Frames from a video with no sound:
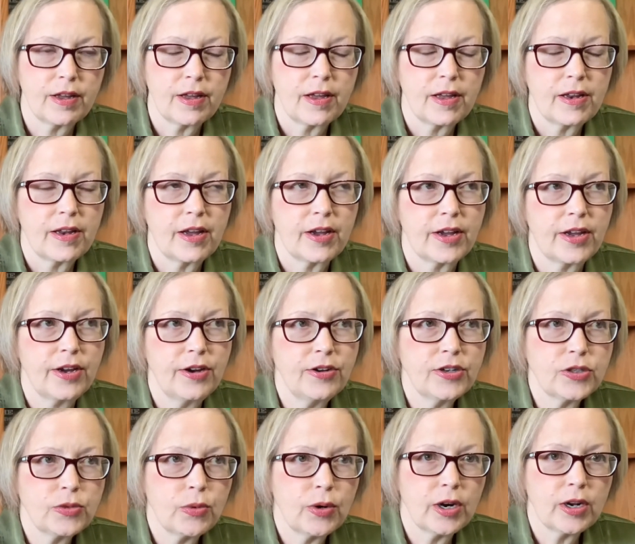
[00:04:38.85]
Now here's
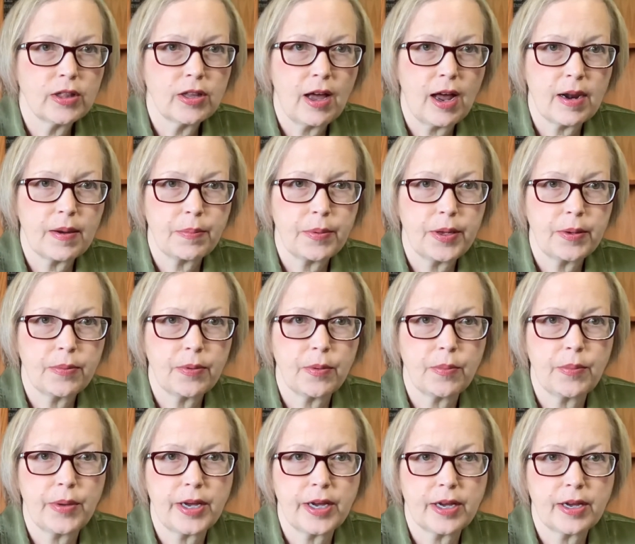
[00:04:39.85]
where a lot of people
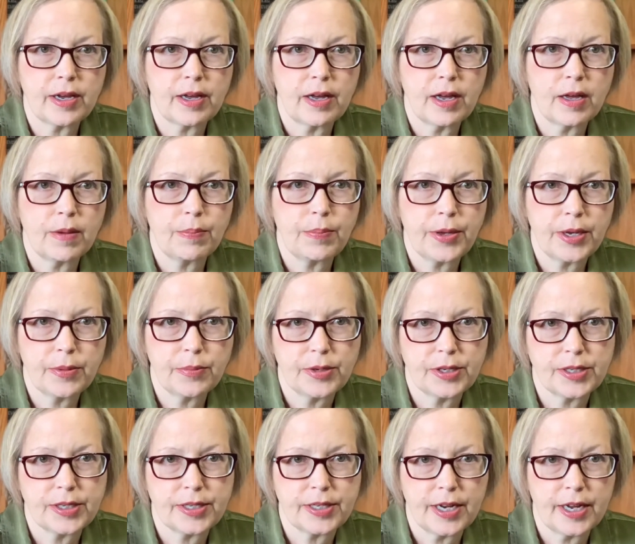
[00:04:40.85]
make a big
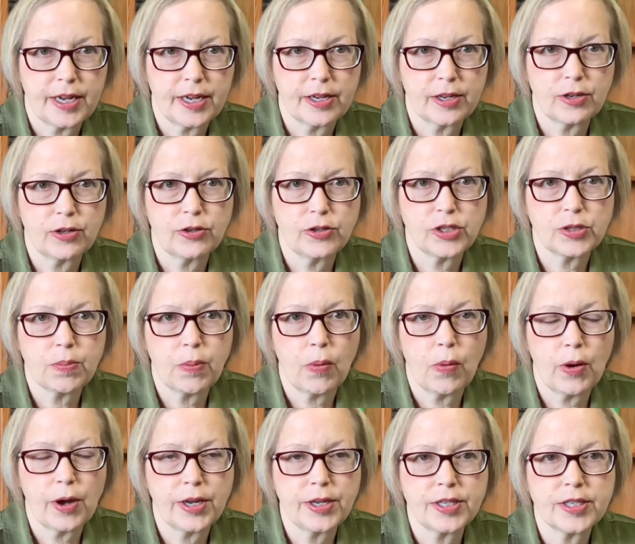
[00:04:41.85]
mistake and lose
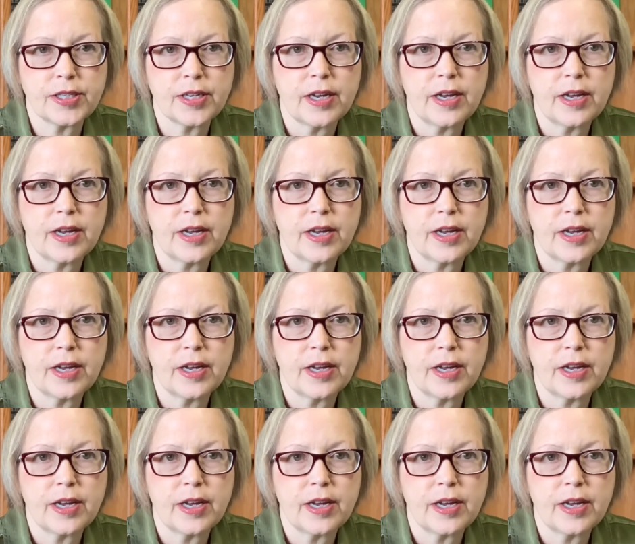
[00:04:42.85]
points.